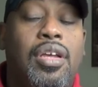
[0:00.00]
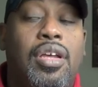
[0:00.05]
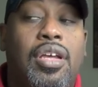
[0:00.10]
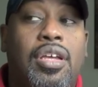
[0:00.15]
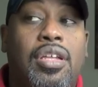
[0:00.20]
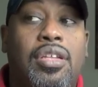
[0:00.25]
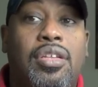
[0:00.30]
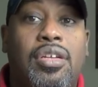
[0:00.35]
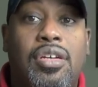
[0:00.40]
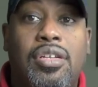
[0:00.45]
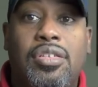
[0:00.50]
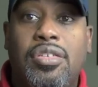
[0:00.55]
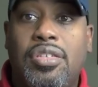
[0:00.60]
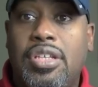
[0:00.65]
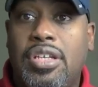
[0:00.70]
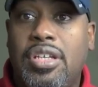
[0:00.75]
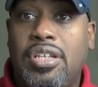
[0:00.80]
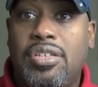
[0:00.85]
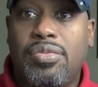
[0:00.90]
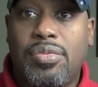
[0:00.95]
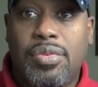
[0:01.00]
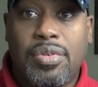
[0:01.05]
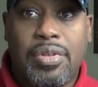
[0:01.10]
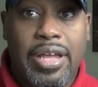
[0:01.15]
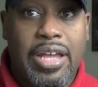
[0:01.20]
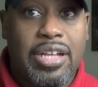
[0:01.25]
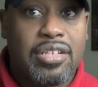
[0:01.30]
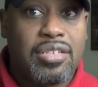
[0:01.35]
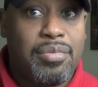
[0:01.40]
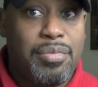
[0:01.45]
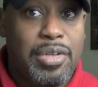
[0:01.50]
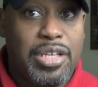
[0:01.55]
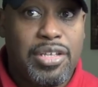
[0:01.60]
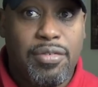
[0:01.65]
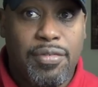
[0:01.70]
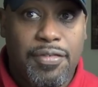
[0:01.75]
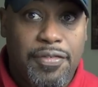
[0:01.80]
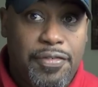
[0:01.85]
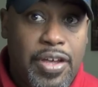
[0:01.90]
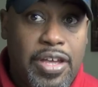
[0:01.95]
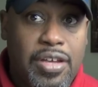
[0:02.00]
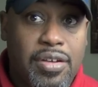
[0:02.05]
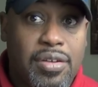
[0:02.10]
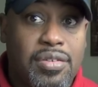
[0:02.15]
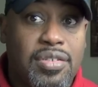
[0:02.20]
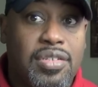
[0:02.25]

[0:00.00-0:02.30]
And other things will actually make you fail.